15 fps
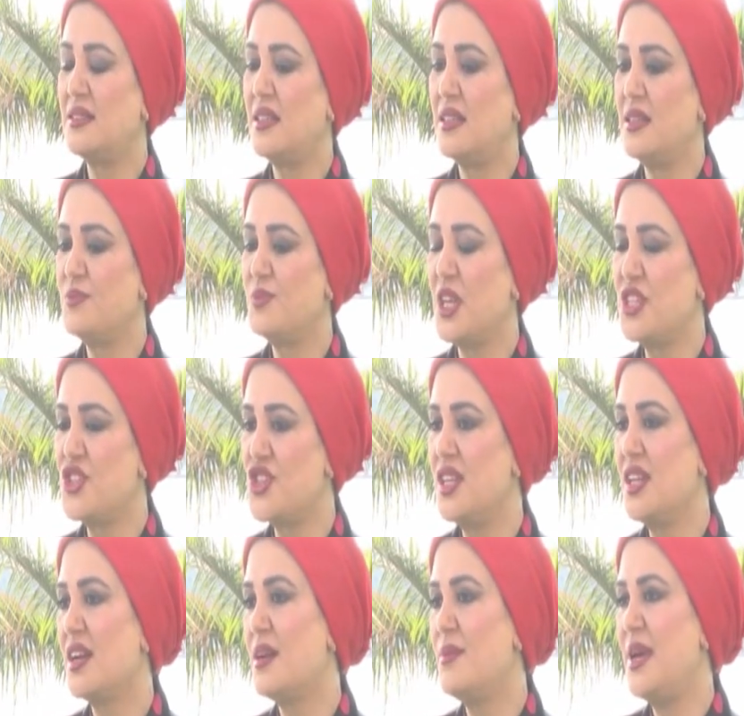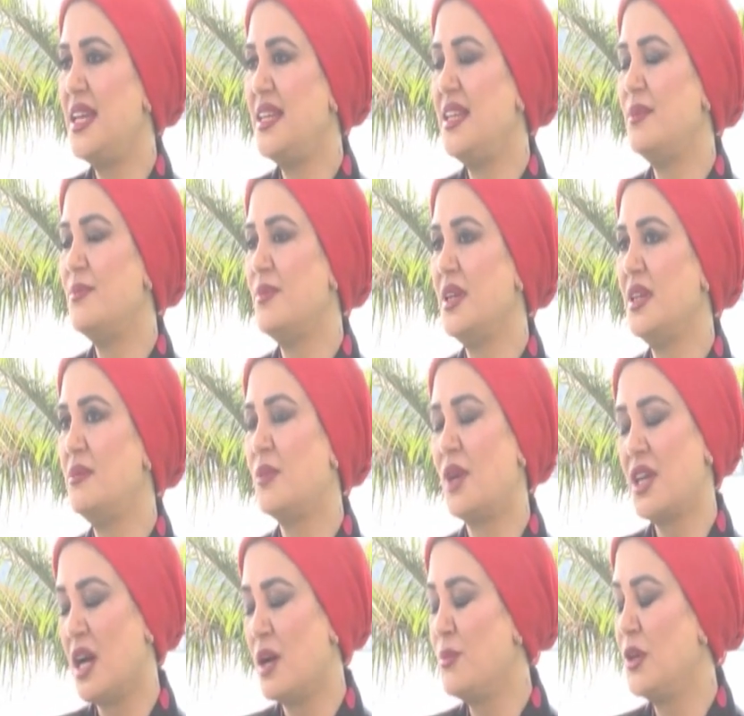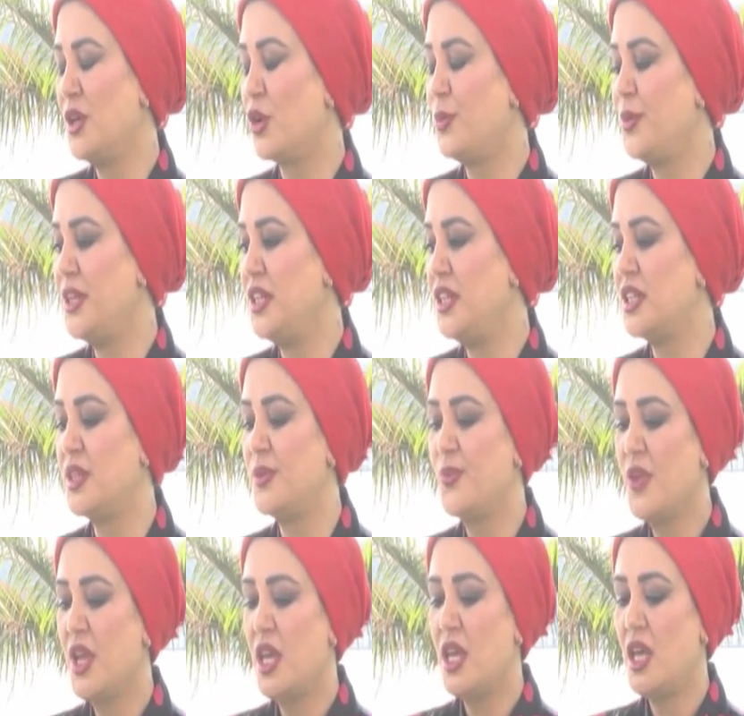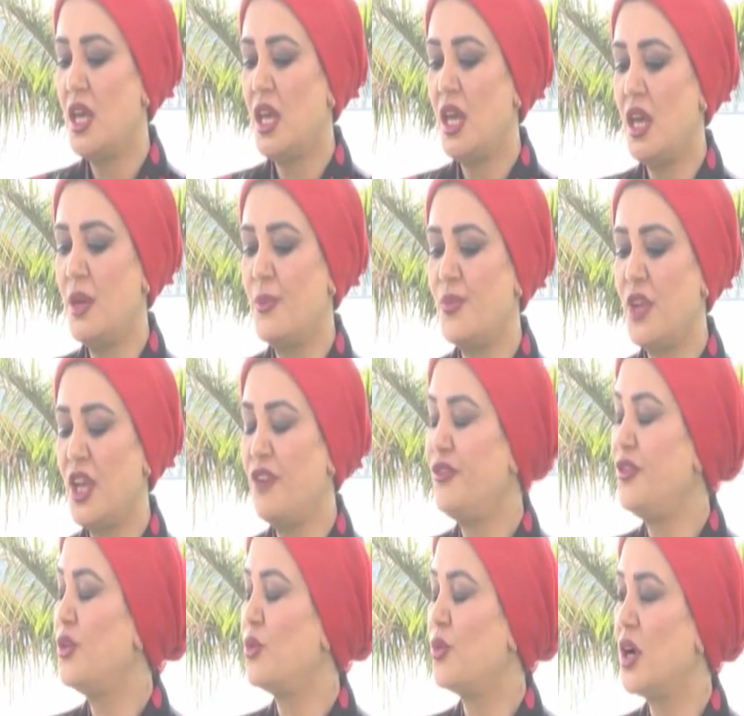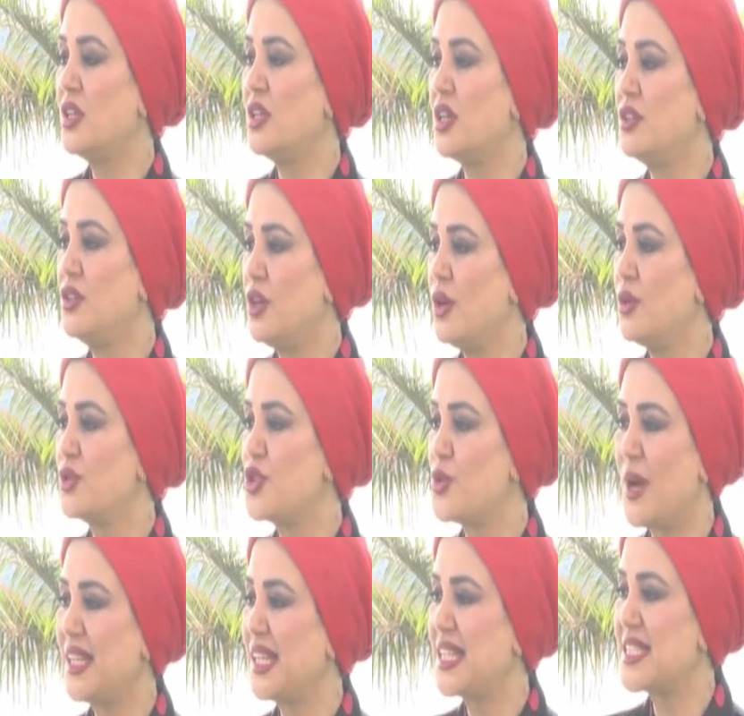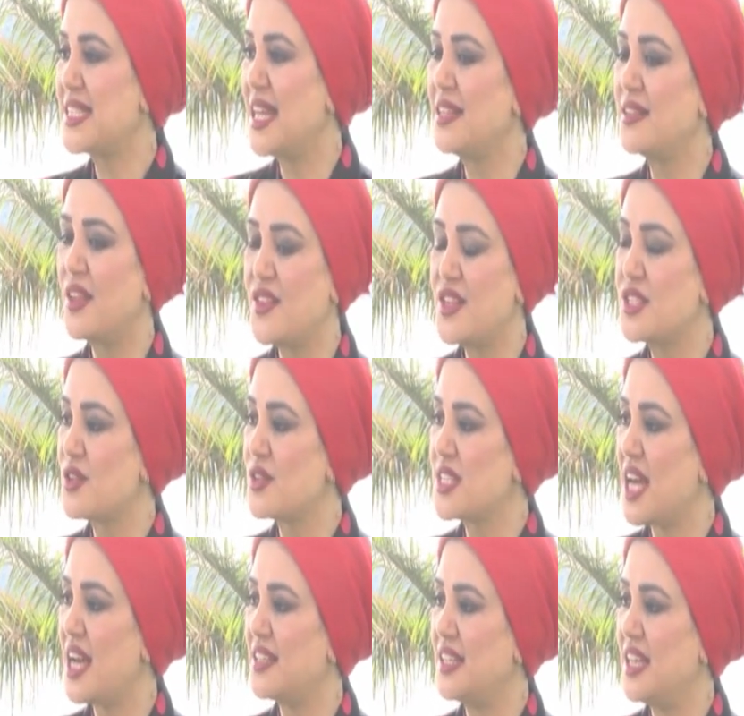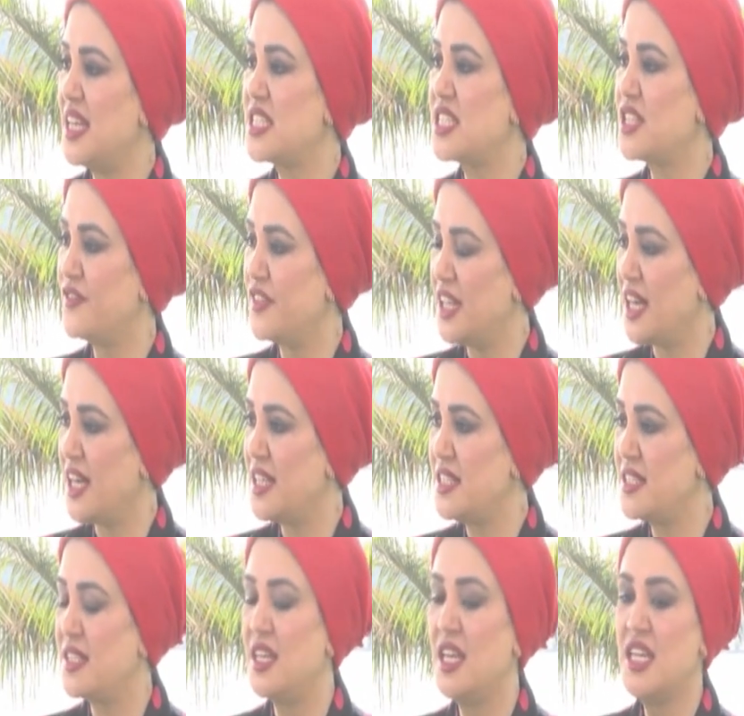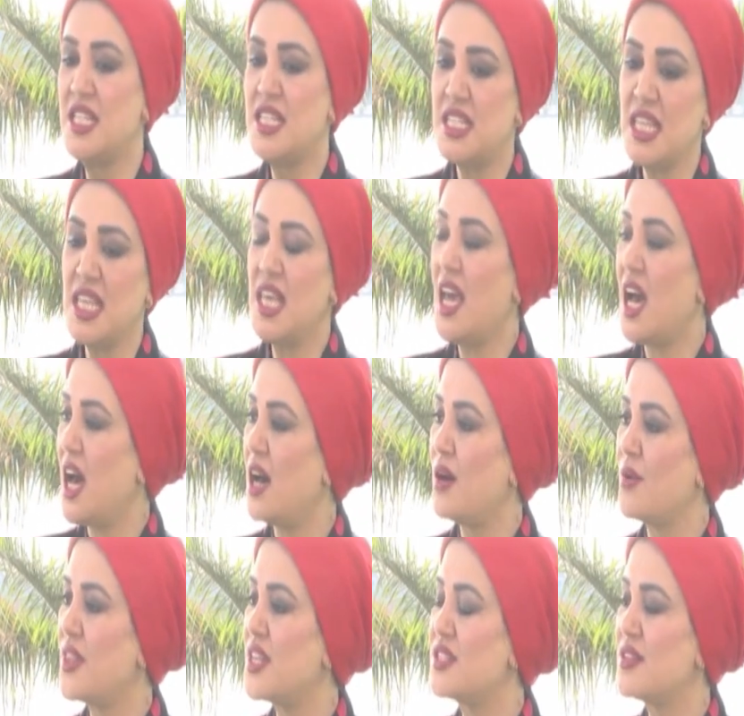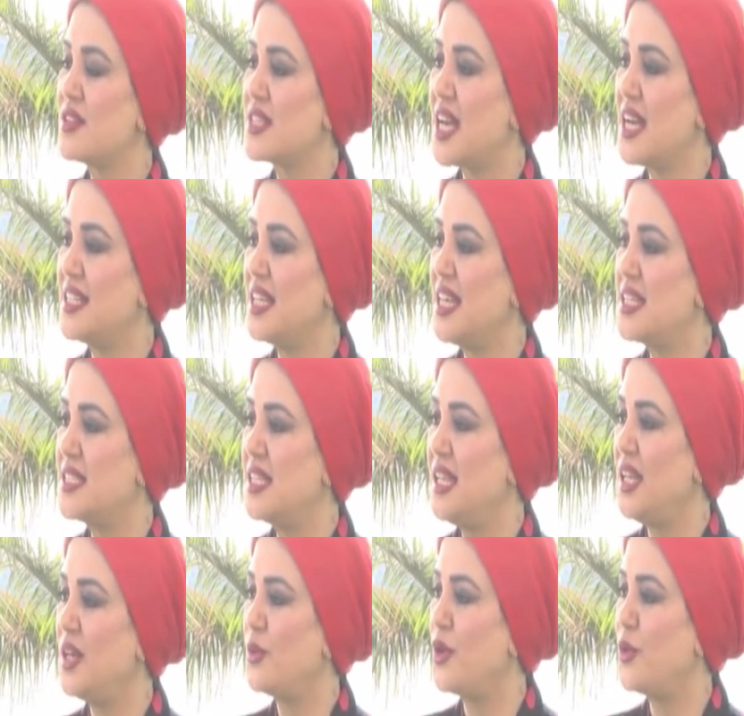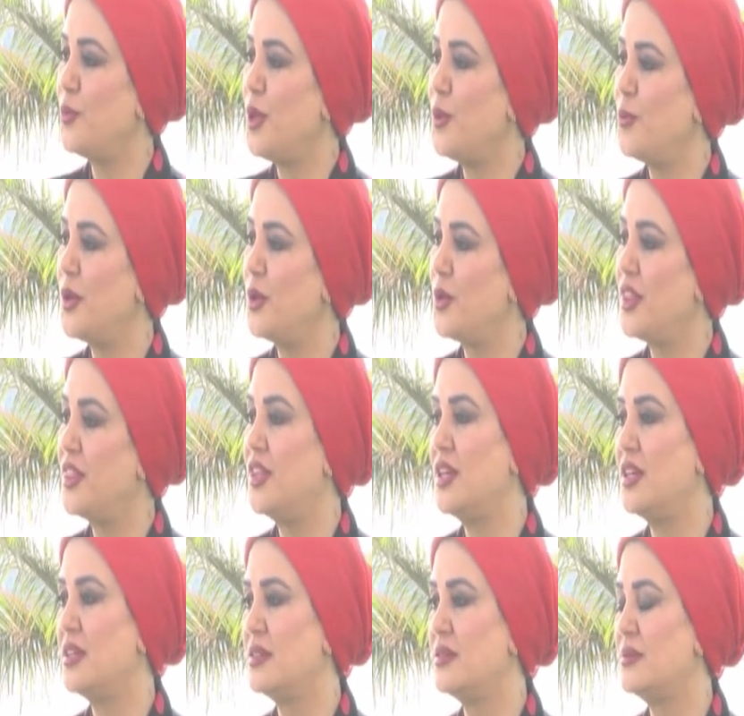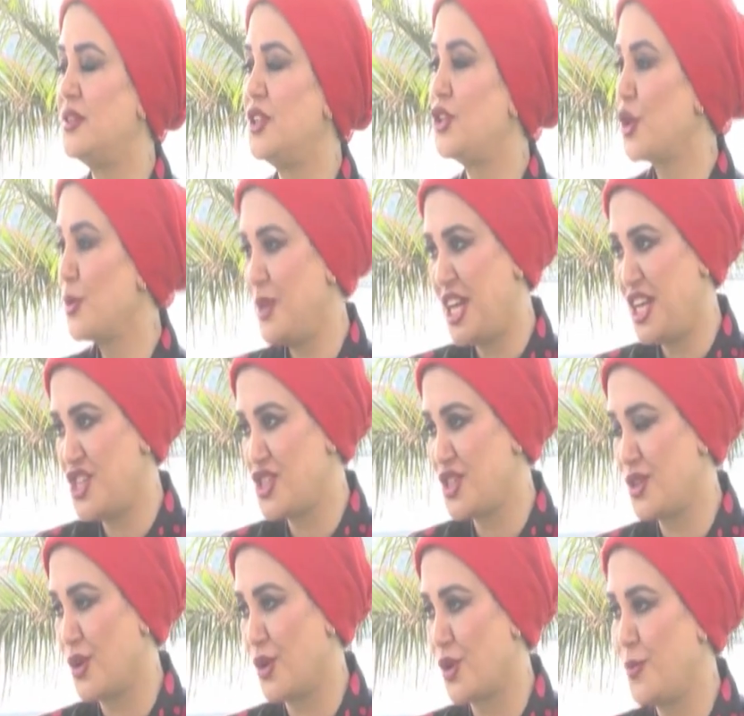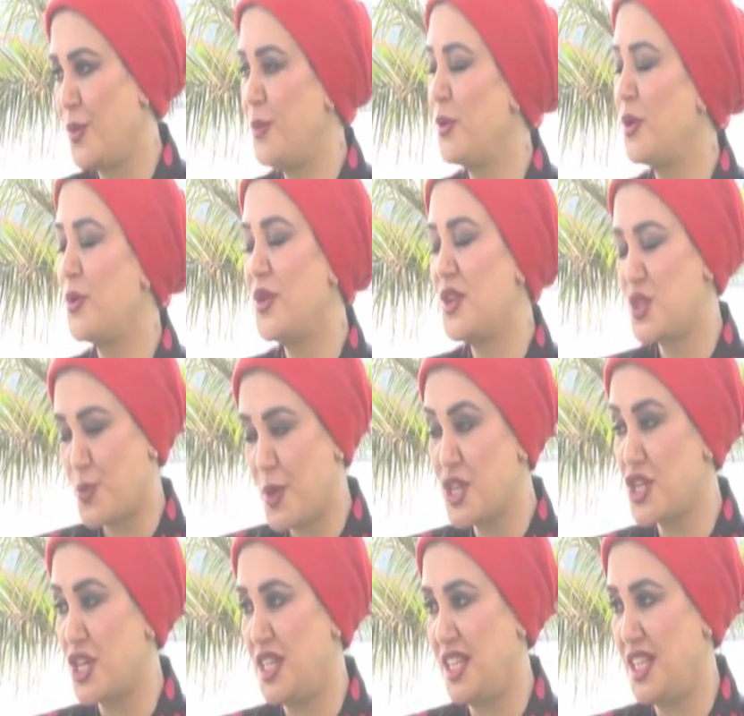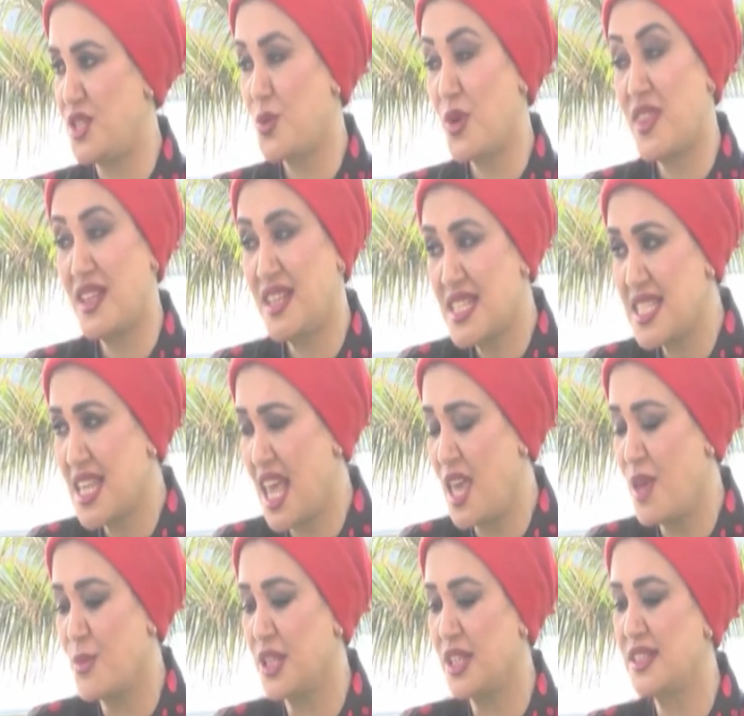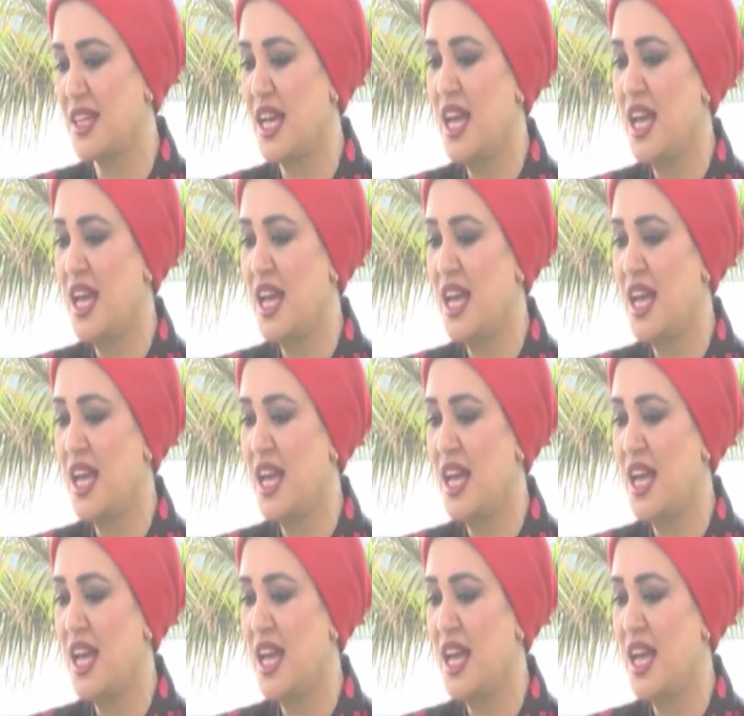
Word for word: um, Engineer Amani, in my humble opinion, um, if you want to know to what extent this society is civilized, see how this society is dealing with people with the determination or people with the special needs, with the disabled.